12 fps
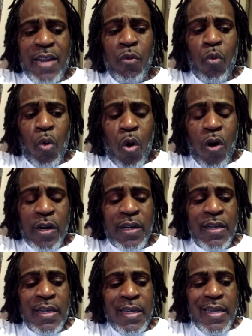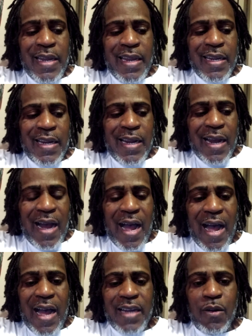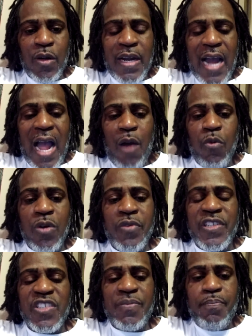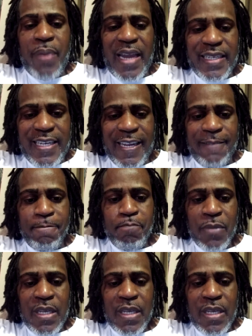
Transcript: in water and God, God will respect it.